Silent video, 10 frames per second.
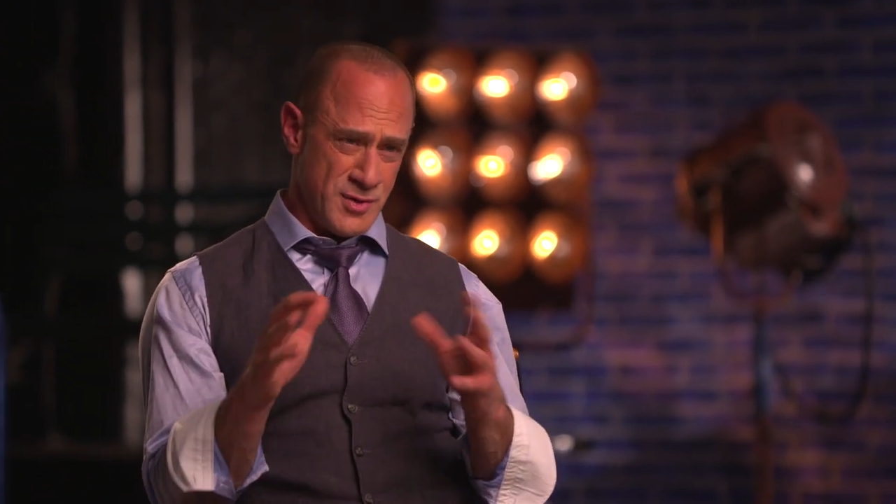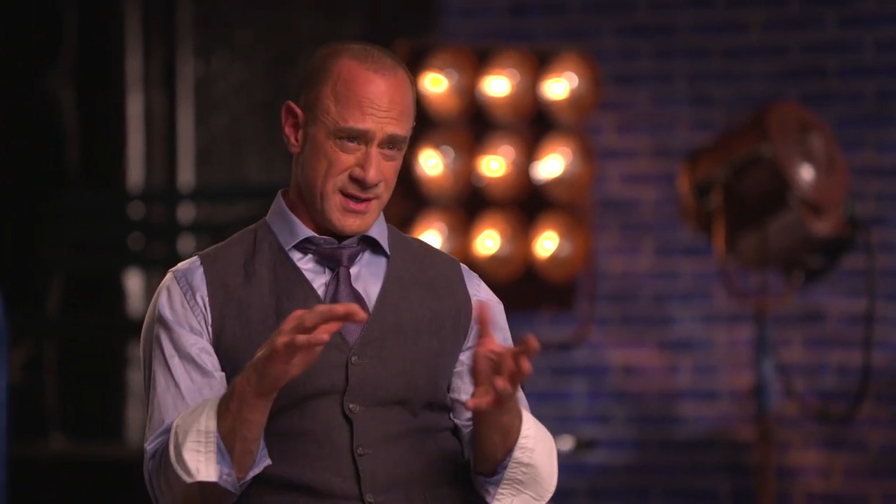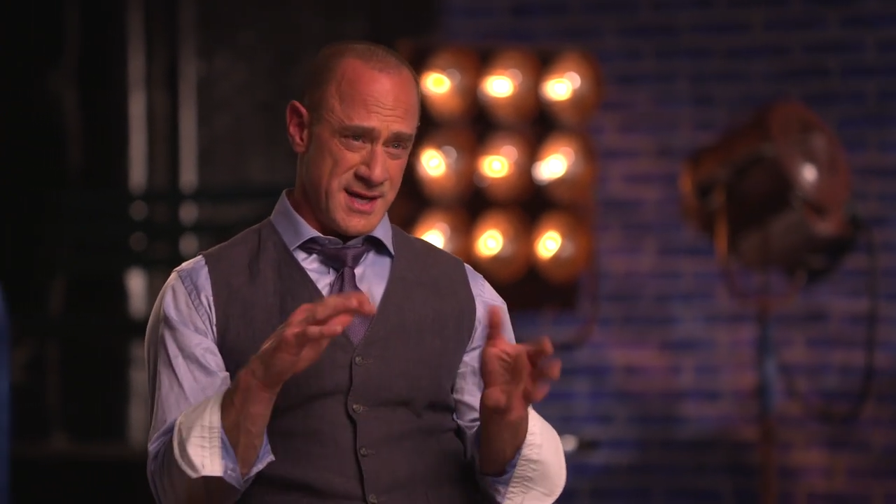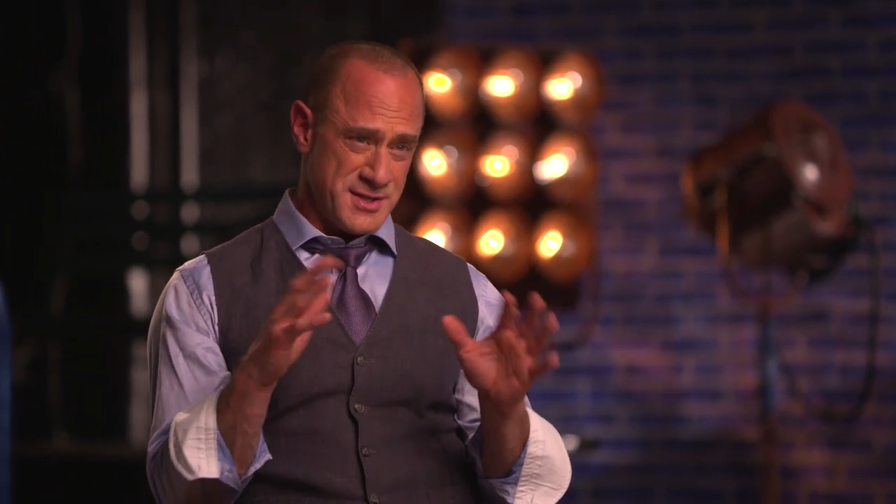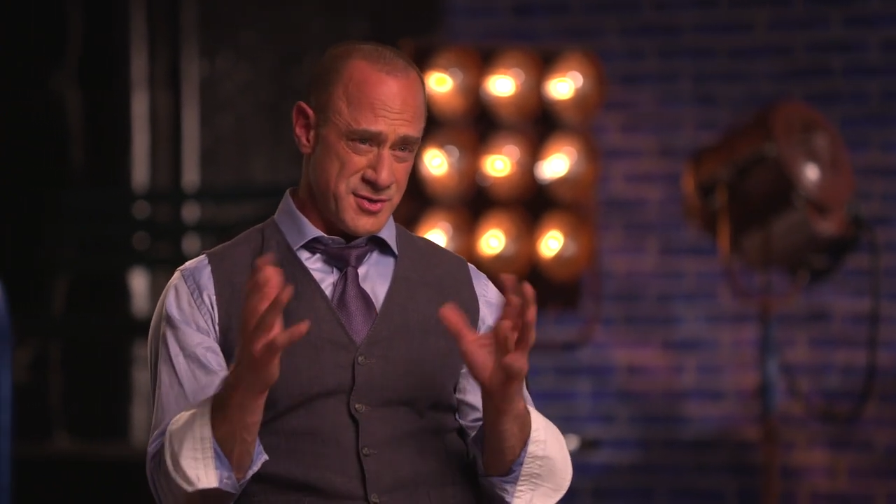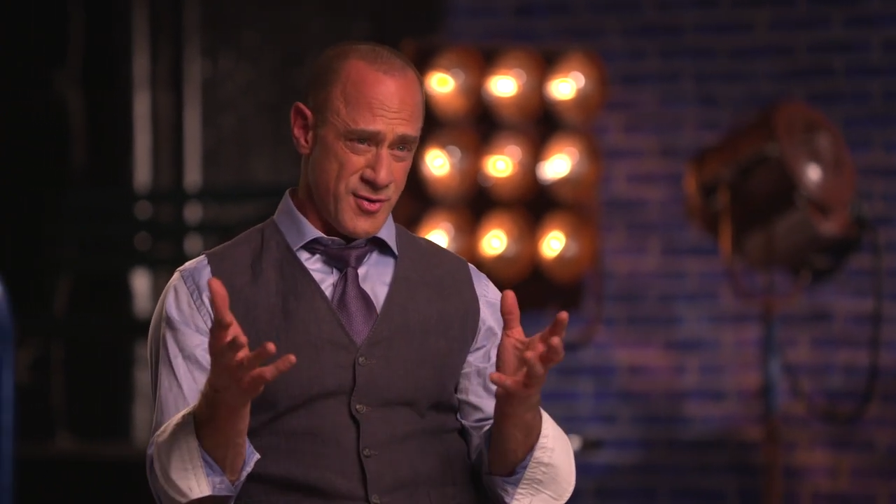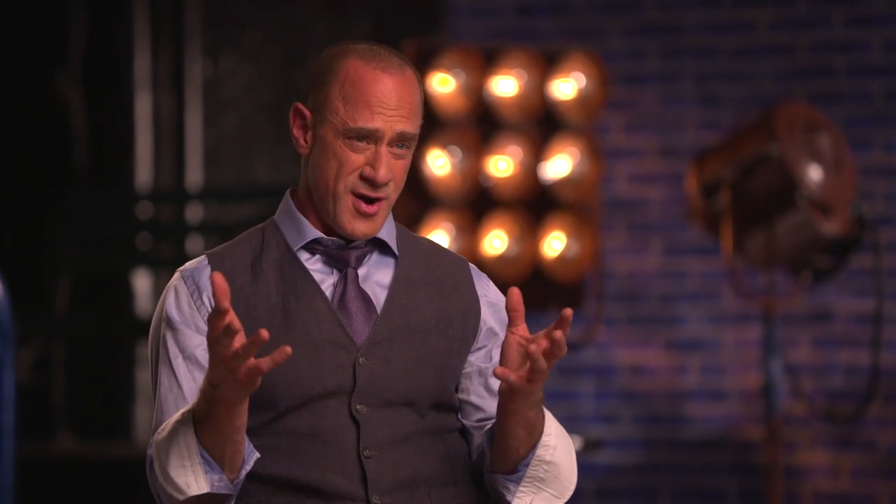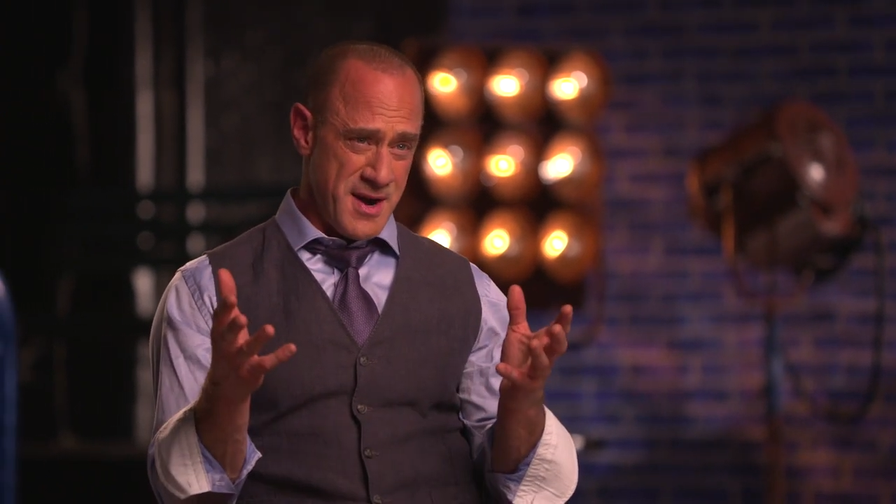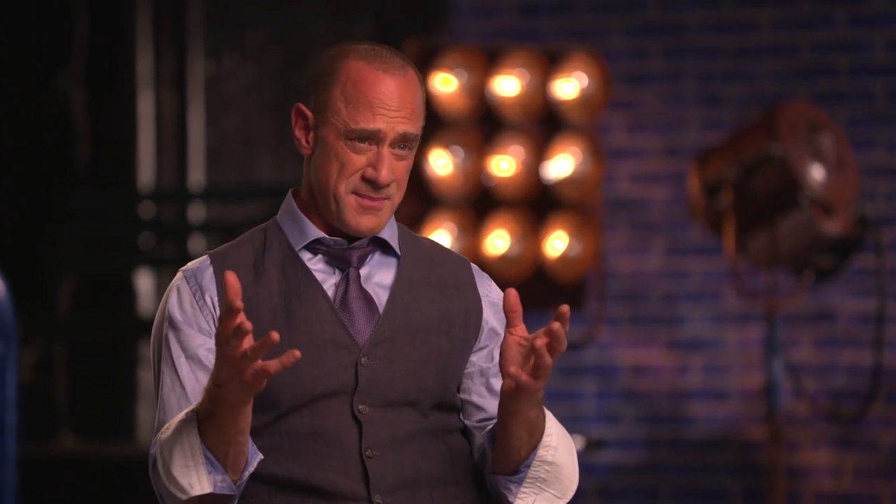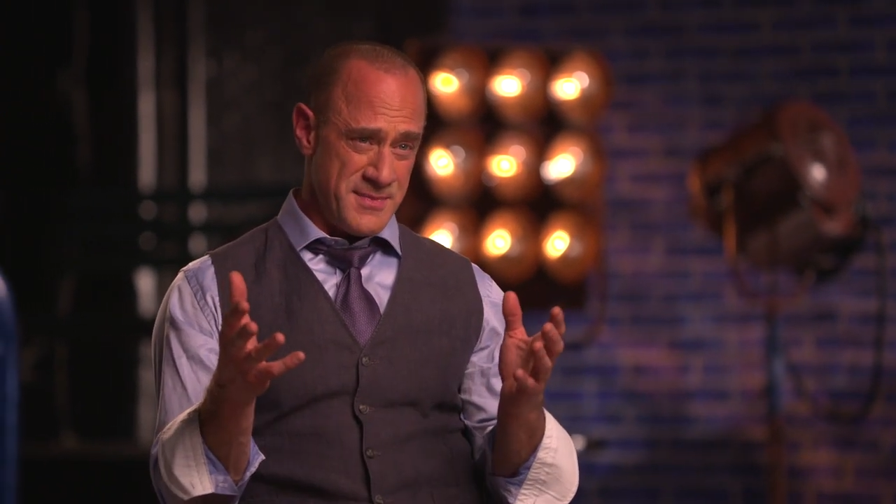organized
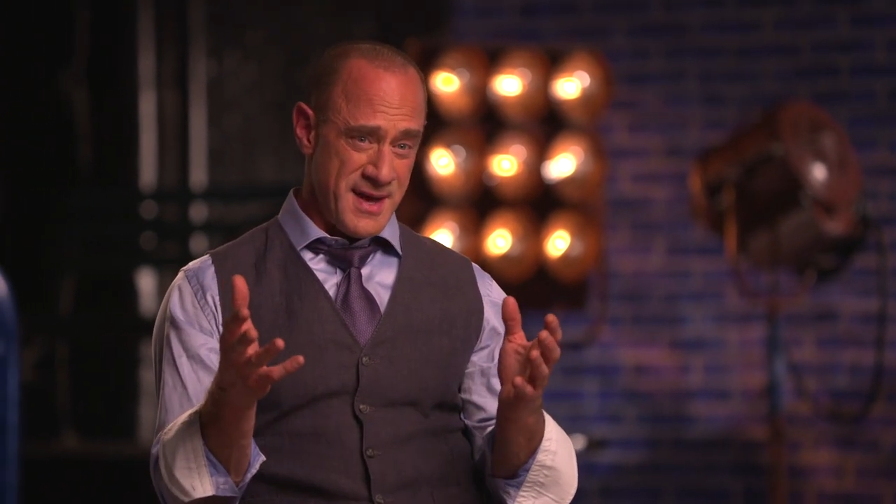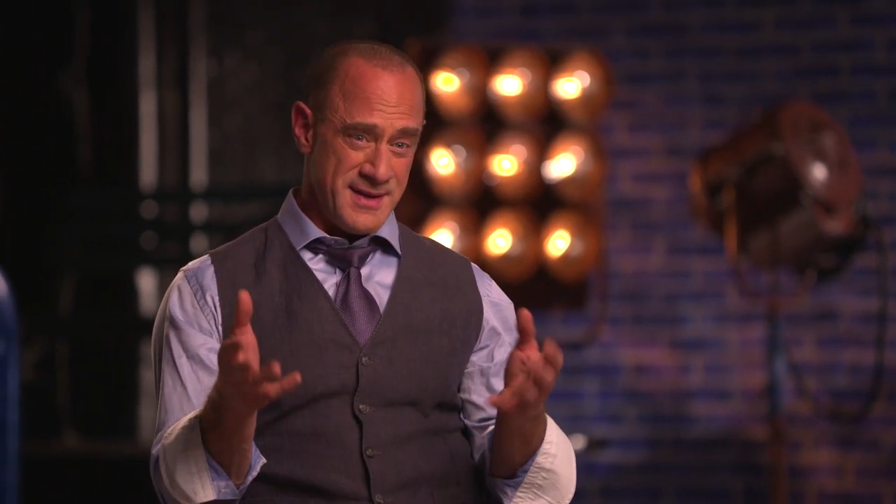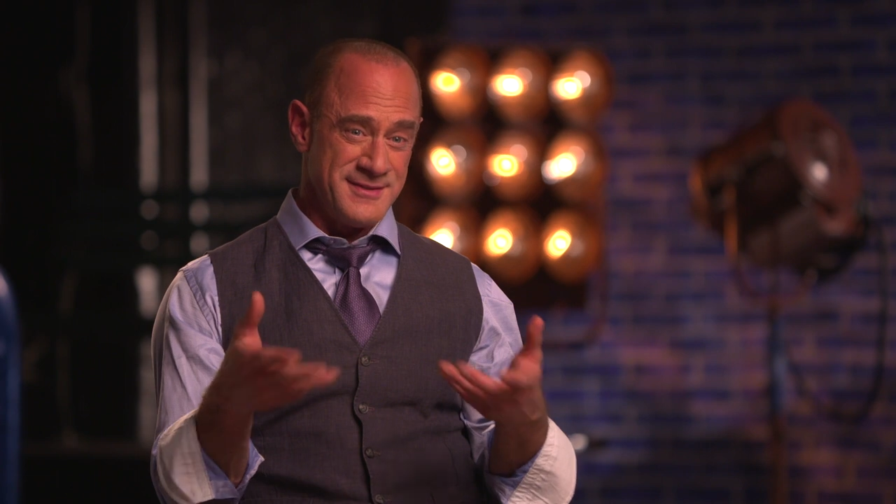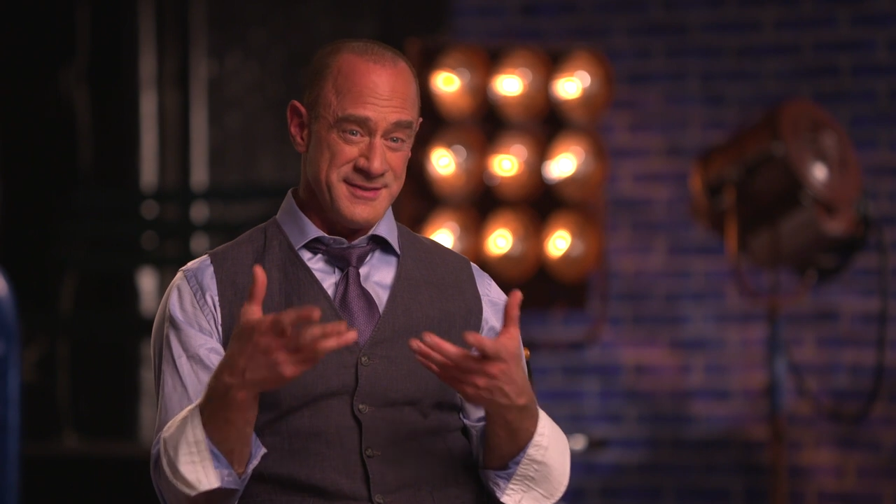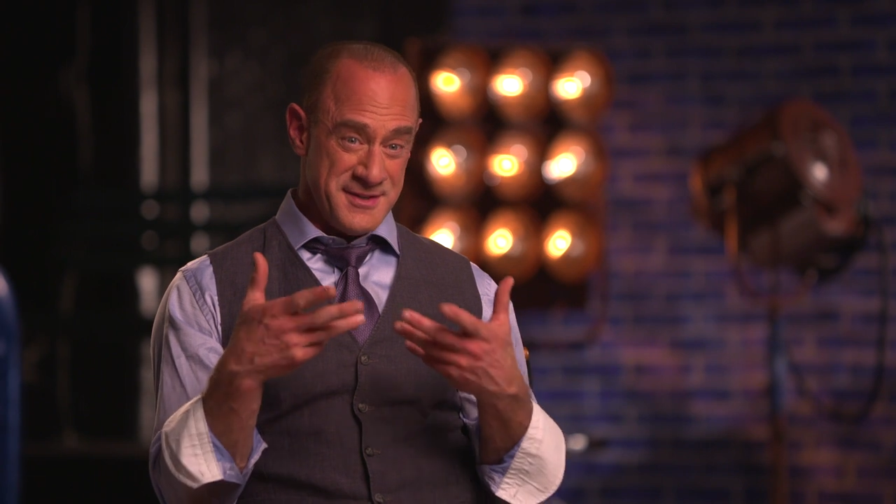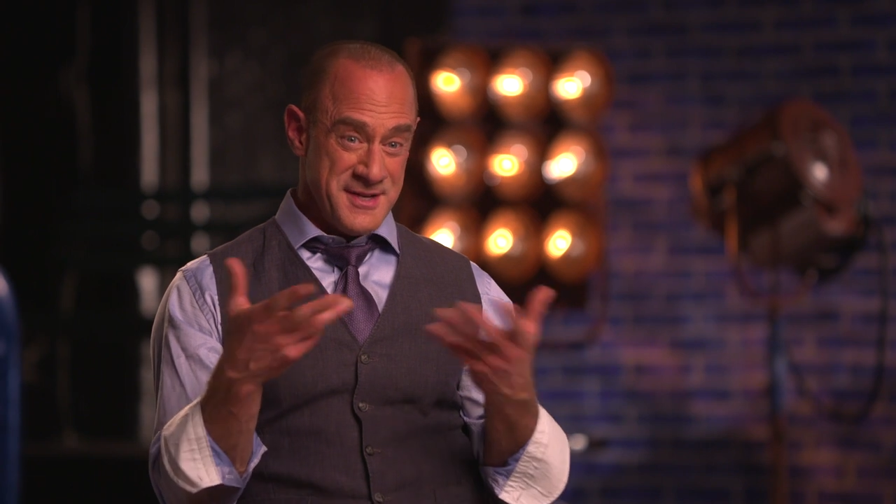crime, then,